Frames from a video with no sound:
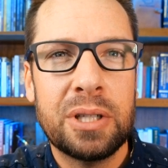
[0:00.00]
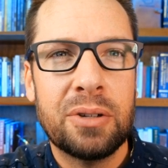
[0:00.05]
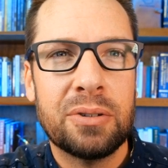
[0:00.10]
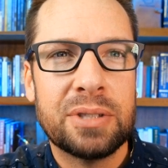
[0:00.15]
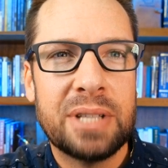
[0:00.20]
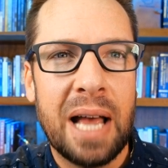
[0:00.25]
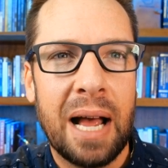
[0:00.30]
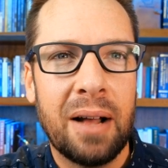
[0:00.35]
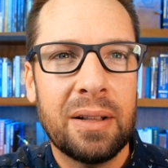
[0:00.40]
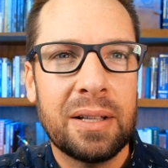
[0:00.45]
your
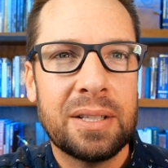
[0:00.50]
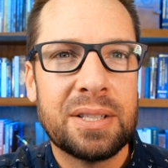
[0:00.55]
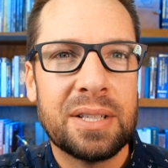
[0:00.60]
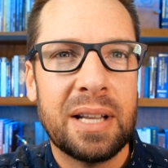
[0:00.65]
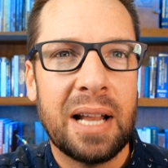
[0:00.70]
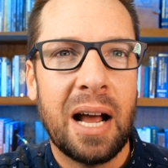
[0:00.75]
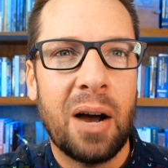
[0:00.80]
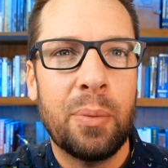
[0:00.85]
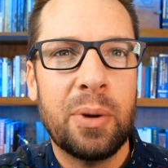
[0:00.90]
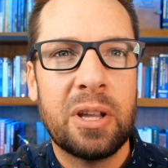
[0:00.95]
talents and
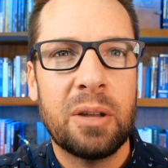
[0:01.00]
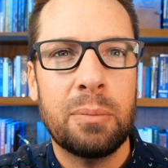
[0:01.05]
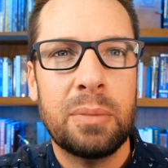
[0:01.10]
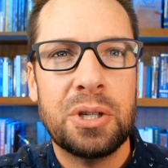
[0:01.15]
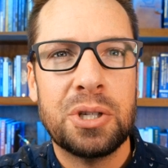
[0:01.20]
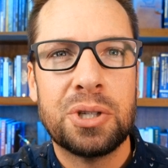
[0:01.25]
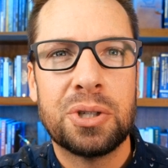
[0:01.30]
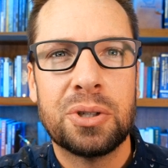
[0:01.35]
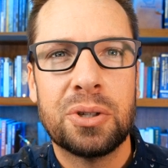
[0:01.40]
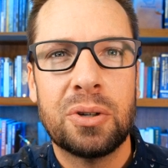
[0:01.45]
how we can be
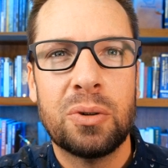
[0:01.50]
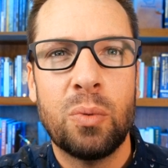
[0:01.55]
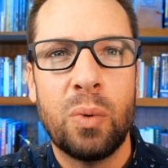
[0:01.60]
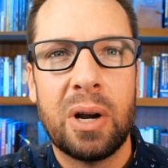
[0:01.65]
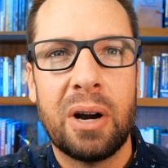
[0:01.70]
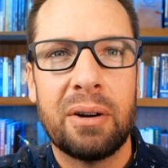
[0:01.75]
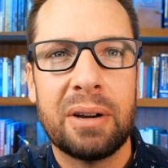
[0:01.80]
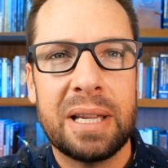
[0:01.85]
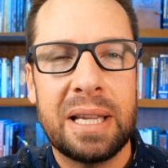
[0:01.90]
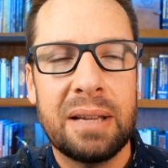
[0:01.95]
sure what
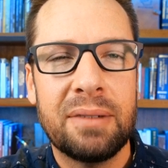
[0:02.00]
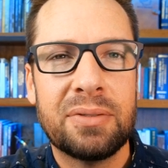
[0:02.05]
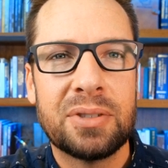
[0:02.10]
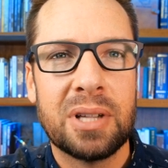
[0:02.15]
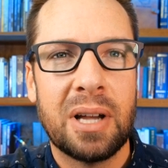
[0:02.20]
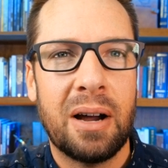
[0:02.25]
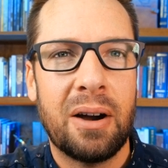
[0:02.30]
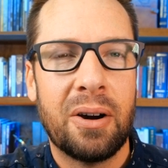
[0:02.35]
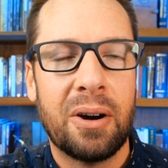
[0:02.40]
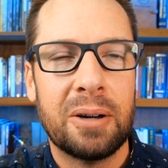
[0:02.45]
our gifts
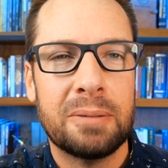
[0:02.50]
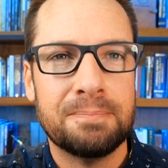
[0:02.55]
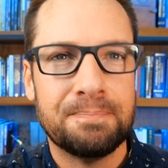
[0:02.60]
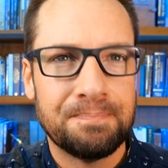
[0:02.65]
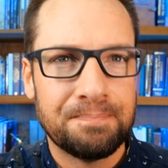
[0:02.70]
are.